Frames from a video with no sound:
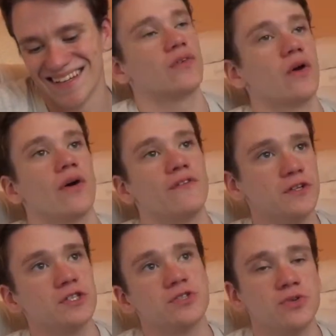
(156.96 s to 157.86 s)
So I
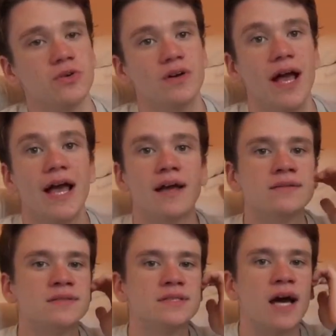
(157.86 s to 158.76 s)
finished the tour,
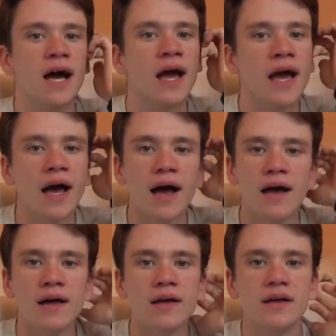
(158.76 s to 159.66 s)
and
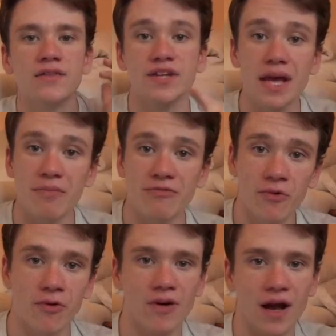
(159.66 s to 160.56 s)
the day
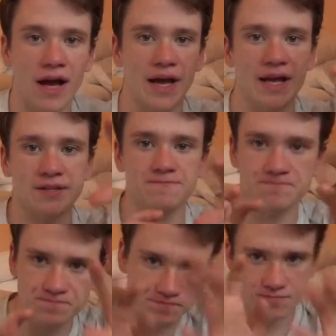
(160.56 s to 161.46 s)
before I had
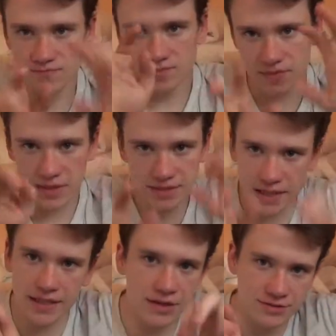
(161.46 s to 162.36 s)

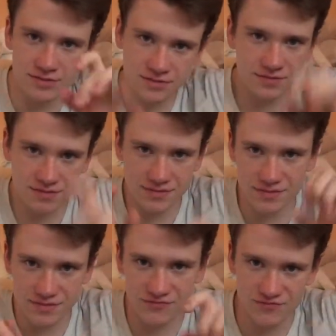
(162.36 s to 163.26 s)
sent out
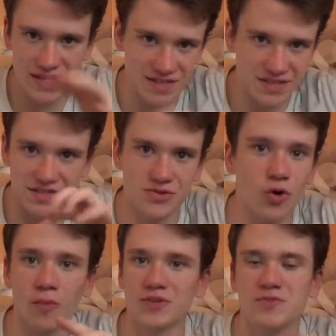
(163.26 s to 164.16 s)
messages to a
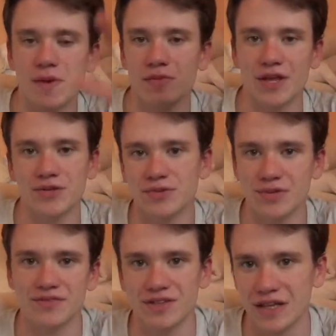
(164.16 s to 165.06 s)
whole bunch of people I knew who
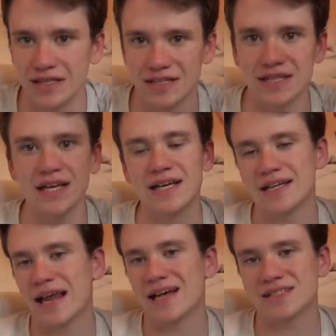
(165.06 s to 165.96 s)
lived in London
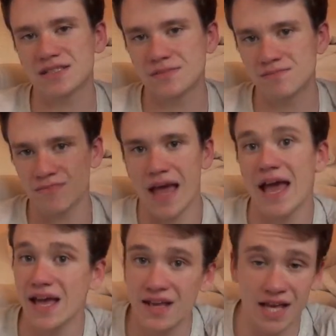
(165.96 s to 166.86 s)
and asked them,
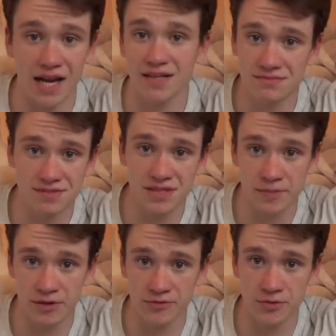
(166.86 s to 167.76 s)
hey, can I
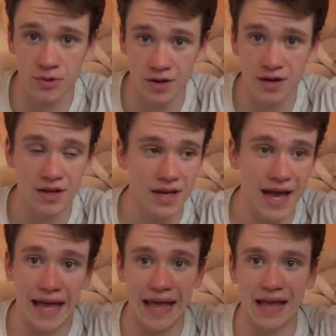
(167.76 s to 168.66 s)
sleep on your floor?
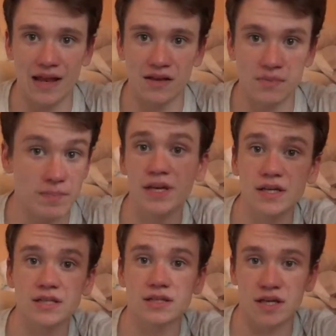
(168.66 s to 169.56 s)
And
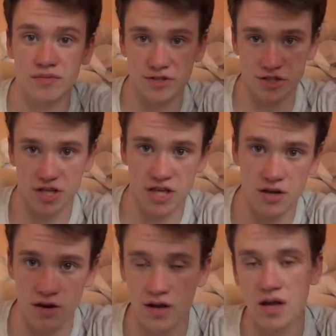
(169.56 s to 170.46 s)
Pete, imaged
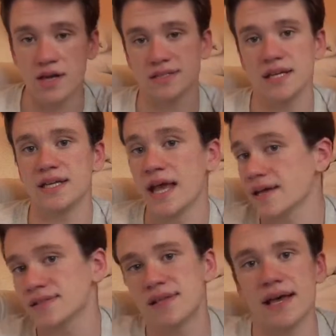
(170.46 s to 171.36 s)
here, said
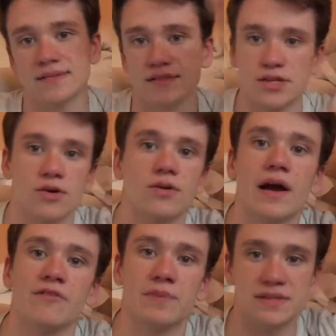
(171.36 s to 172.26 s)
yes, and so
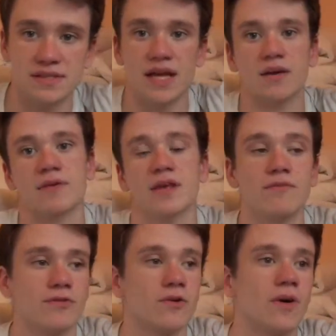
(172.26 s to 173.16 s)
I've been staying with
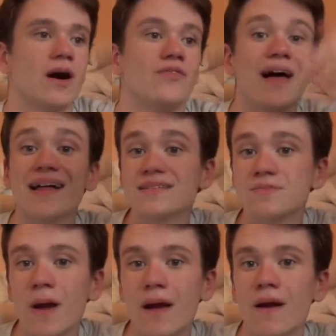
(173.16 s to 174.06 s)
him for a while.
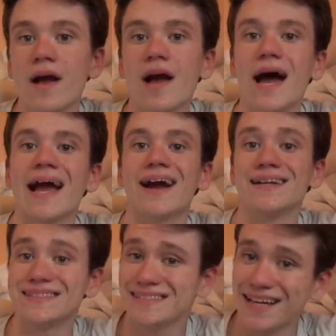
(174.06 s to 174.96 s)
That's where I
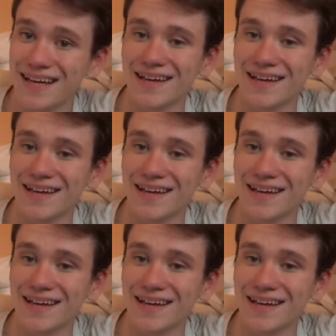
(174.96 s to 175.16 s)
got sick.